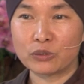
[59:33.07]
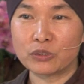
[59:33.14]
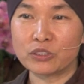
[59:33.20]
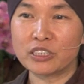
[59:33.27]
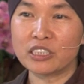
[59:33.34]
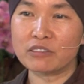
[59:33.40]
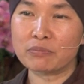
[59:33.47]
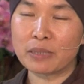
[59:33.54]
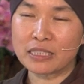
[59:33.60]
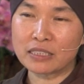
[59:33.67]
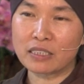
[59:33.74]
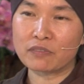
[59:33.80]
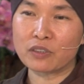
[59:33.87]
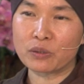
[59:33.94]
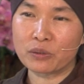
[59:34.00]
To give
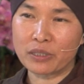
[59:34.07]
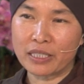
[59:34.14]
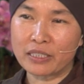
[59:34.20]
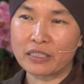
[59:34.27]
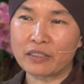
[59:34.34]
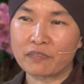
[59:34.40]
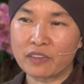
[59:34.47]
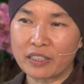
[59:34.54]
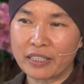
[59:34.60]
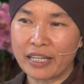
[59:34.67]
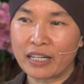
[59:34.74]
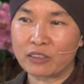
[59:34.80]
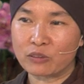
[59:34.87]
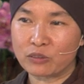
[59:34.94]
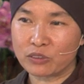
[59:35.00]
myself the credit of the
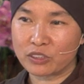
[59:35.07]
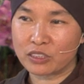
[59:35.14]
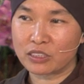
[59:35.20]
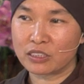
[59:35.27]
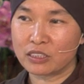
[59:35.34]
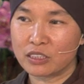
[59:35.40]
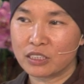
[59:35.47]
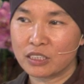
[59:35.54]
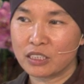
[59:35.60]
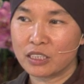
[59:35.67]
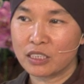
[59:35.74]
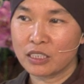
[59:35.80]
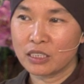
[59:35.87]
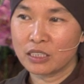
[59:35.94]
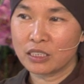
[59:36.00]
doubt
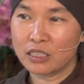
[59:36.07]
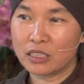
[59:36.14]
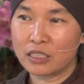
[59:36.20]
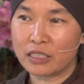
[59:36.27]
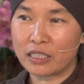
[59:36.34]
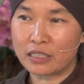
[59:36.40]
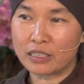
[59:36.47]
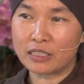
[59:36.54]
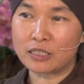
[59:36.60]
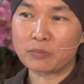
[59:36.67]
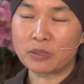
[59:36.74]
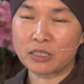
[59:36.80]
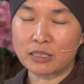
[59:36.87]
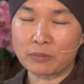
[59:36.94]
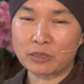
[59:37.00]
that this
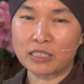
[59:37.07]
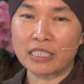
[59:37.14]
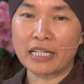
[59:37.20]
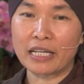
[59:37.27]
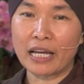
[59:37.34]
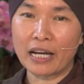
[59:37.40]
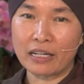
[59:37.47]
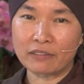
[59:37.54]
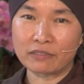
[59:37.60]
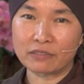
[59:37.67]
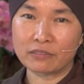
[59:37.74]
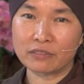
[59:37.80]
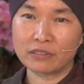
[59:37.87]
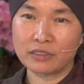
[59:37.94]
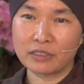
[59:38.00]
perception I have,
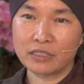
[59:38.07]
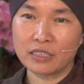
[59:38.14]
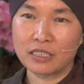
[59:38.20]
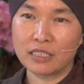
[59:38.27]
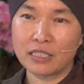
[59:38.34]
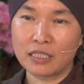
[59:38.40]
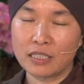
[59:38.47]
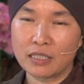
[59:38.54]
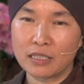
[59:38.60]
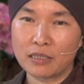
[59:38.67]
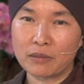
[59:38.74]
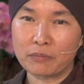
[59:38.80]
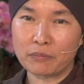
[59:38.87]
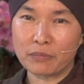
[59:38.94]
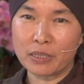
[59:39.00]

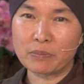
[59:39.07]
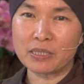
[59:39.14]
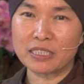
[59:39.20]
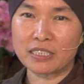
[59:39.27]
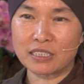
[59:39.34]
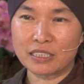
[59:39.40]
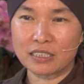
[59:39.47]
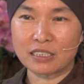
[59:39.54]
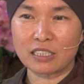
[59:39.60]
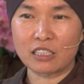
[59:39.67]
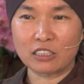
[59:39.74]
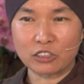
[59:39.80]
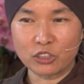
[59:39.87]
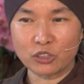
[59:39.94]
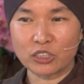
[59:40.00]
maybe just a
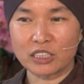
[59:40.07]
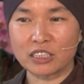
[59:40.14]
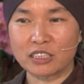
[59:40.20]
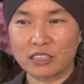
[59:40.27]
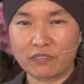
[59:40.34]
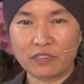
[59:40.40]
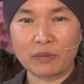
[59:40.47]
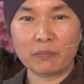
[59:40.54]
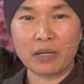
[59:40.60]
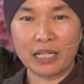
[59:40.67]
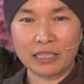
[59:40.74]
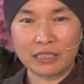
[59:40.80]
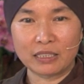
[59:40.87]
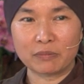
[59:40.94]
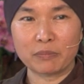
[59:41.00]
construction of the
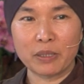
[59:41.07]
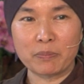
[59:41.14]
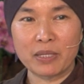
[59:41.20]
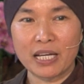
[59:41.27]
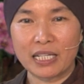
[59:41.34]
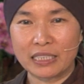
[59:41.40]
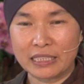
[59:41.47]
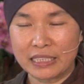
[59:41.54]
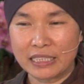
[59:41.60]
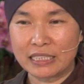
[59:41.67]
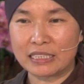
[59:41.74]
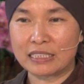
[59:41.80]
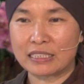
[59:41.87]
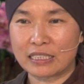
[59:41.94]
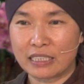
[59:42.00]
mind, maybe
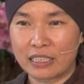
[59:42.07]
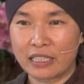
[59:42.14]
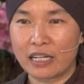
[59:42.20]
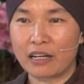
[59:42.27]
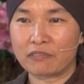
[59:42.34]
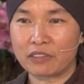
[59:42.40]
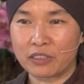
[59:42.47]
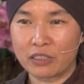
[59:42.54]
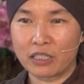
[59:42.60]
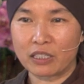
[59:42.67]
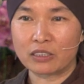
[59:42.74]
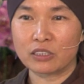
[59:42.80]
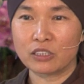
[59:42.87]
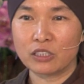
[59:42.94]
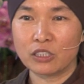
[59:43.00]
ideas that I have and
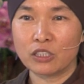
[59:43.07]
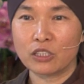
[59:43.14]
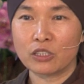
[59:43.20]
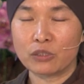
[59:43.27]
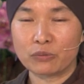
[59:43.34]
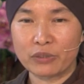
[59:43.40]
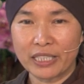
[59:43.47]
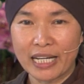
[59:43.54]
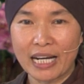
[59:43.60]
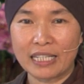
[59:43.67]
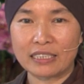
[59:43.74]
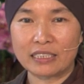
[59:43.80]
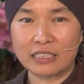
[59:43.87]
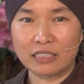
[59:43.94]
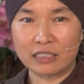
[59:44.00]
not
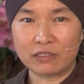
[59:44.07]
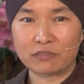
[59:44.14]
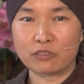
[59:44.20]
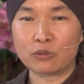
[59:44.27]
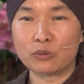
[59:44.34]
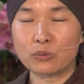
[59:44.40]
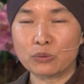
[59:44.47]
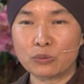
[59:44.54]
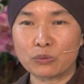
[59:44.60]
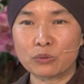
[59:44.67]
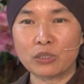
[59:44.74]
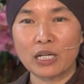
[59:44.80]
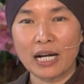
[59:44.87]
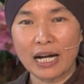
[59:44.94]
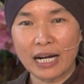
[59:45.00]
reality of who
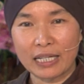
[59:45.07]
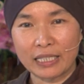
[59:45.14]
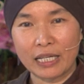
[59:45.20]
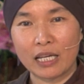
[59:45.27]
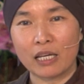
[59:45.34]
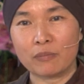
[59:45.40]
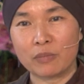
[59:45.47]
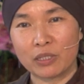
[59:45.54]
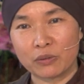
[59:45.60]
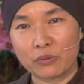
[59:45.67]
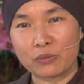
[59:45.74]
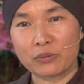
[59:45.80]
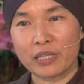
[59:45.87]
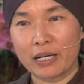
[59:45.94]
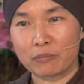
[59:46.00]
I am and
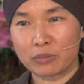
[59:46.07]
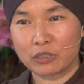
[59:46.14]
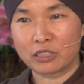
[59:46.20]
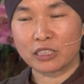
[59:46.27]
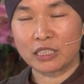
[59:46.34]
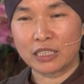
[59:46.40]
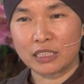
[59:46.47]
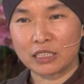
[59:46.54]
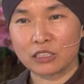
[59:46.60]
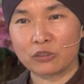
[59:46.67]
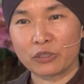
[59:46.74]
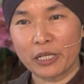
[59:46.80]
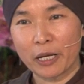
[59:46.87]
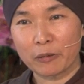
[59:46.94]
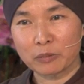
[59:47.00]
who that person is.
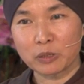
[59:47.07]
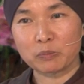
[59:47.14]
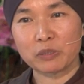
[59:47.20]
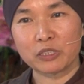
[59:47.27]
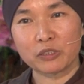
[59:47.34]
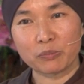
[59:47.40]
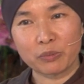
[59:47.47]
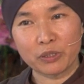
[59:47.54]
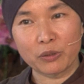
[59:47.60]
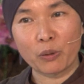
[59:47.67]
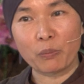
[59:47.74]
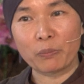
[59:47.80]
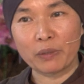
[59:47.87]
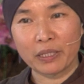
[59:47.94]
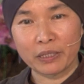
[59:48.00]
So it helps me to be
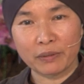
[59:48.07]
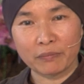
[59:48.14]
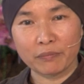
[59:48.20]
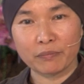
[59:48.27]
open.